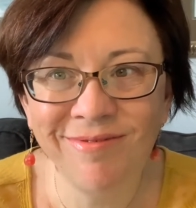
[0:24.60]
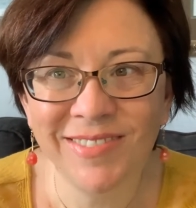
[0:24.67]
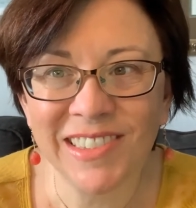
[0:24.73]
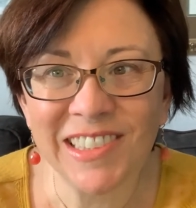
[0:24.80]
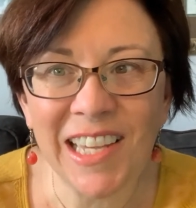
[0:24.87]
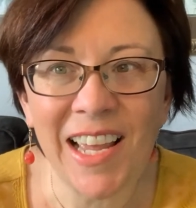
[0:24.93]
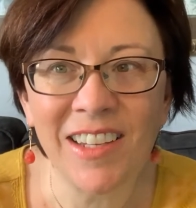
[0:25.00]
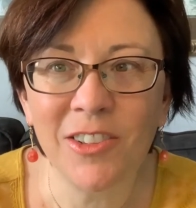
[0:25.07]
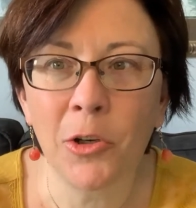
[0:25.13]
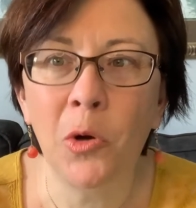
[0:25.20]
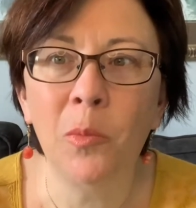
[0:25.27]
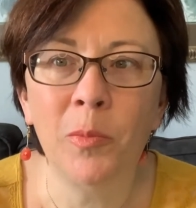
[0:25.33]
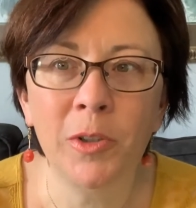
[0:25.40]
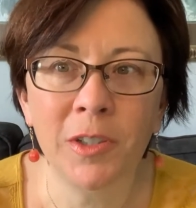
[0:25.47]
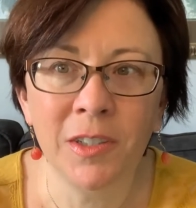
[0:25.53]
size
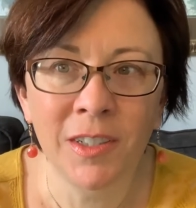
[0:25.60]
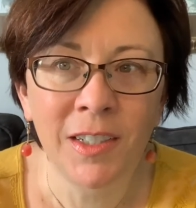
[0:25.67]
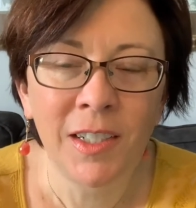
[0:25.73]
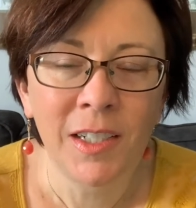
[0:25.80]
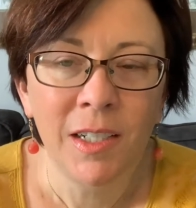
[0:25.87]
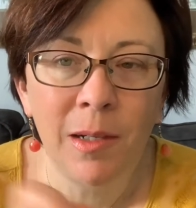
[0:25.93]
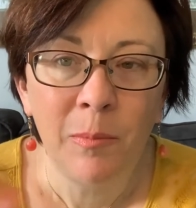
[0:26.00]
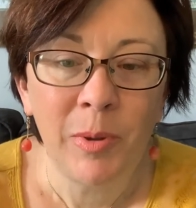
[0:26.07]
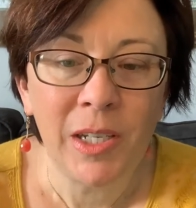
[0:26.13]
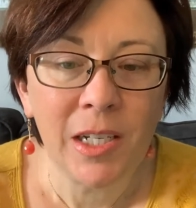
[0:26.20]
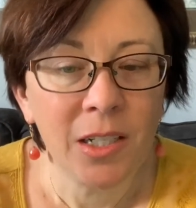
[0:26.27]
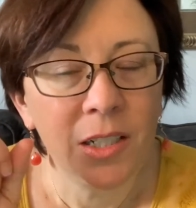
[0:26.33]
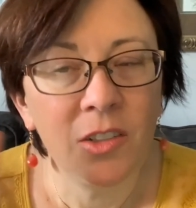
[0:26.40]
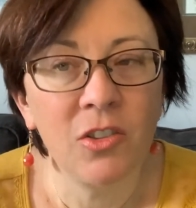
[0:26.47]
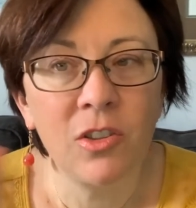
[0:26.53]
notebook,
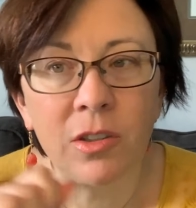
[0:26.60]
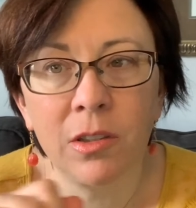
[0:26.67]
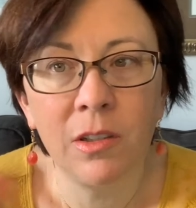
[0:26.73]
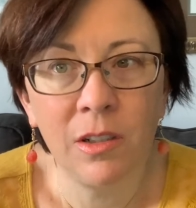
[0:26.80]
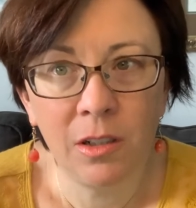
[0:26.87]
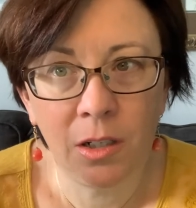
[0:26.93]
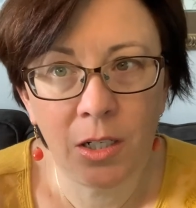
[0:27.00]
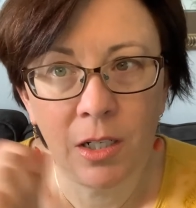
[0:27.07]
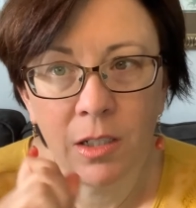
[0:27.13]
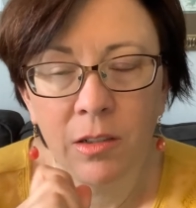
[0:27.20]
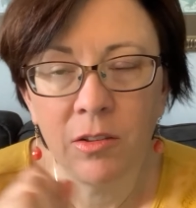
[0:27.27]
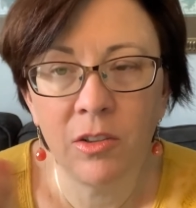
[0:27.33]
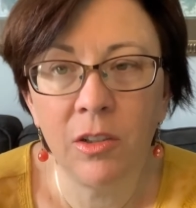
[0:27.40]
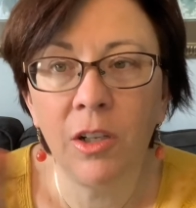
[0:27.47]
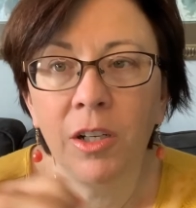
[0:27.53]
because you're gonna
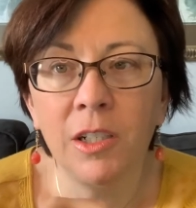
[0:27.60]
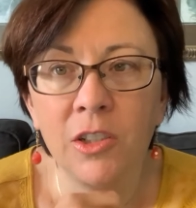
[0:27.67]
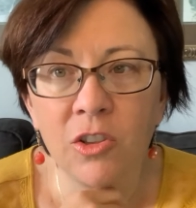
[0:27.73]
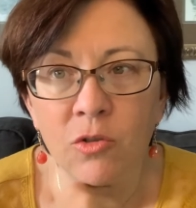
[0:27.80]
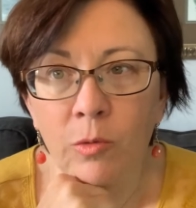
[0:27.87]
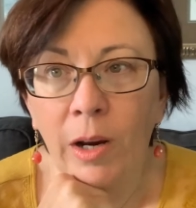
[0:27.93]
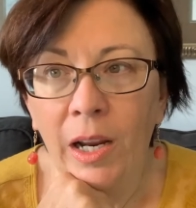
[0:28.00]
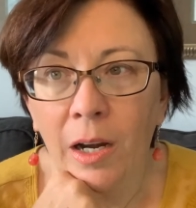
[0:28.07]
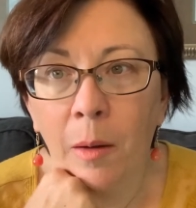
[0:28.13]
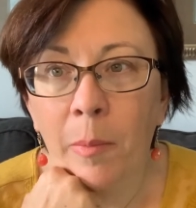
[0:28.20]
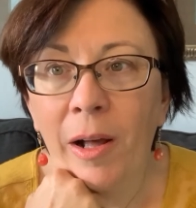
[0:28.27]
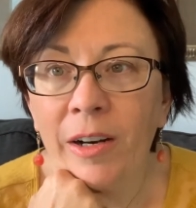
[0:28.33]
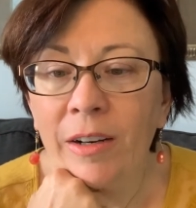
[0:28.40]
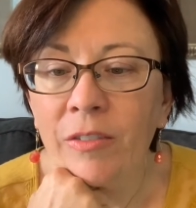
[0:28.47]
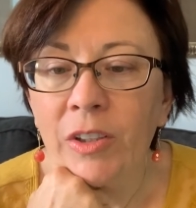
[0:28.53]
just write
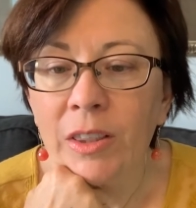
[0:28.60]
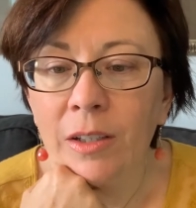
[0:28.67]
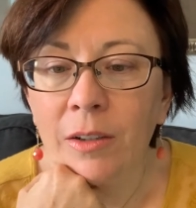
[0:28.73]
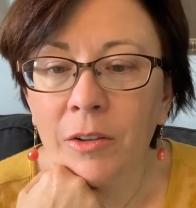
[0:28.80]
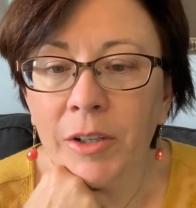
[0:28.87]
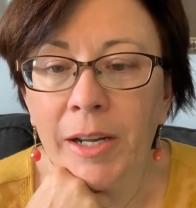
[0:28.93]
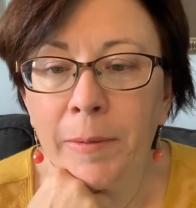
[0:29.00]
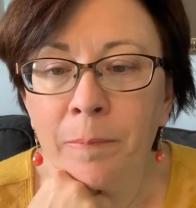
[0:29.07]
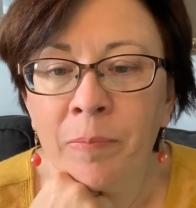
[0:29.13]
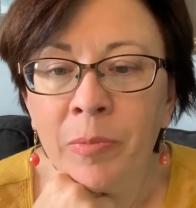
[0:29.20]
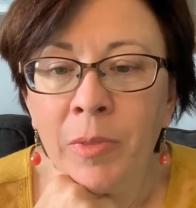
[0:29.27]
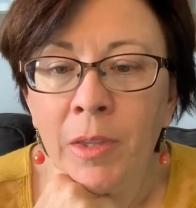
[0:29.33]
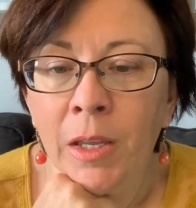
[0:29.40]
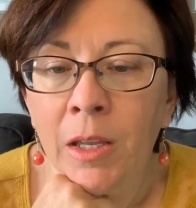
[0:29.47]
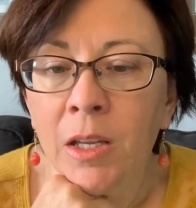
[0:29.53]
about everything. Okay.
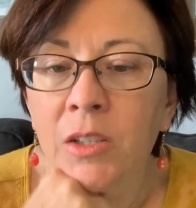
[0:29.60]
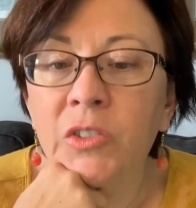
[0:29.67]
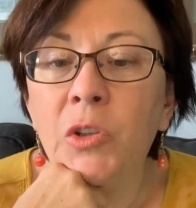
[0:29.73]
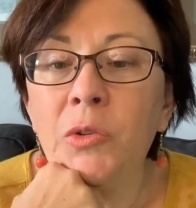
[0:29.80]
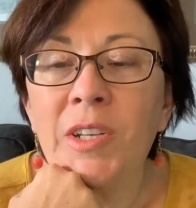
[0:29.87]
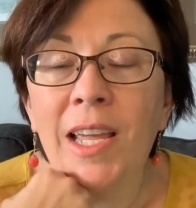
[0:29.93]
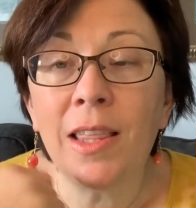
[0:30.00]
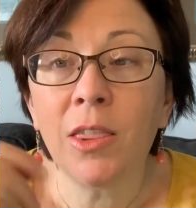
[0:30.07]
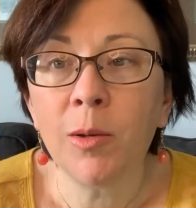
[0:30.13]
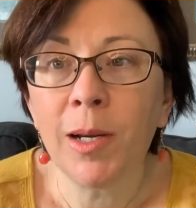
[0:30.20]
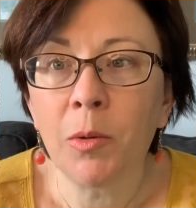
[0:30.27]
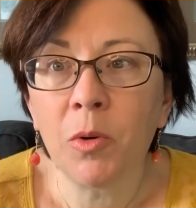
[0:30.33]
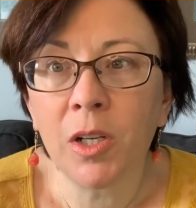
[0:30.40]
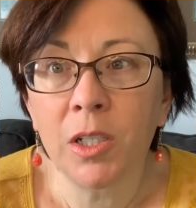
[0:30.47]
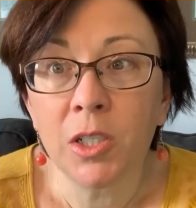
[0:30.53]
So day 3,
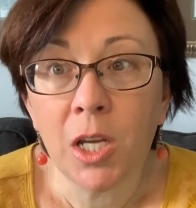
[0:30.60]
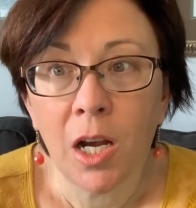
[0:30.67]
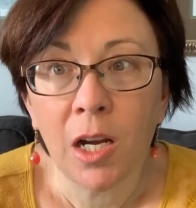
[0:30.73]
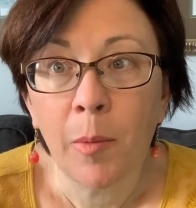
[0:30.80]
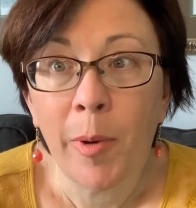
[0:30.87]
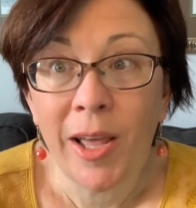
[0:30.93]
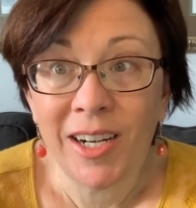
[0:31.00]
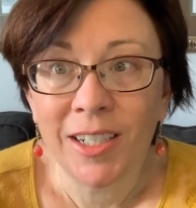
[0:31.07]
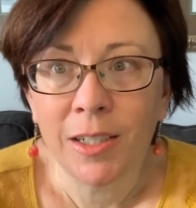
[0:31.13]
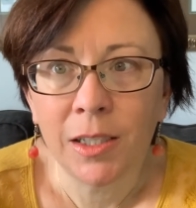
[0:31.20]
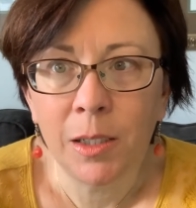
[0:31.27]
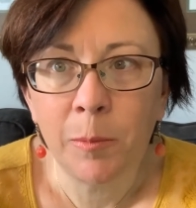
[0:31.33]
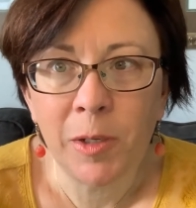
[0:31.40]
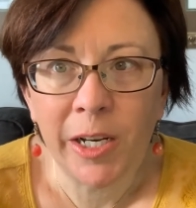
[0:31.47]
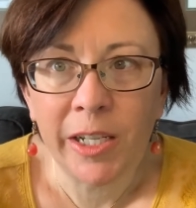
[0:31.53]
we're going to talk about an
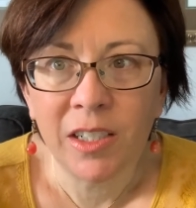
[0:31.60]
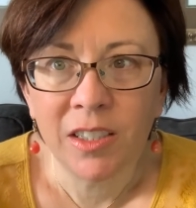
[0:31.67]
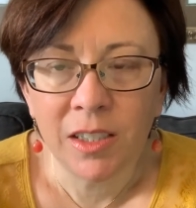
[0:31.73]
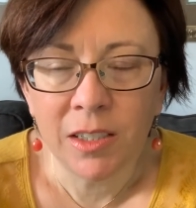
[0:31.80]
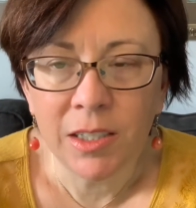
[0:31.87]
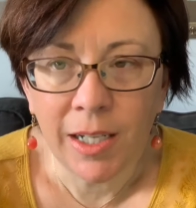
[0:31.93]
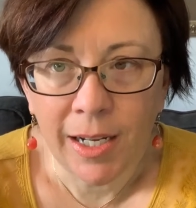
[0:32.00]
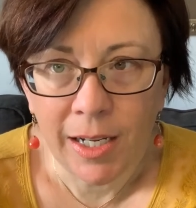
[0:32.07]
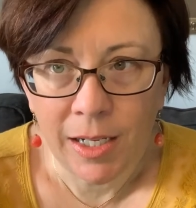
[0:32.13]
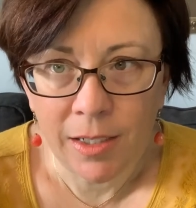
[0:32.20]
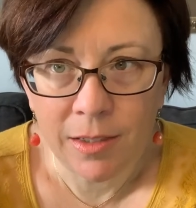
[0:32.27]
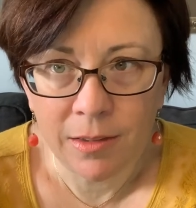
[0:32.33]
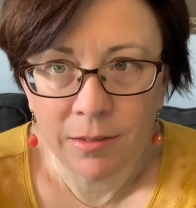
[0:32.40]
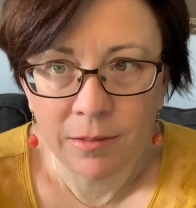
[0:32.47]
elimination diet.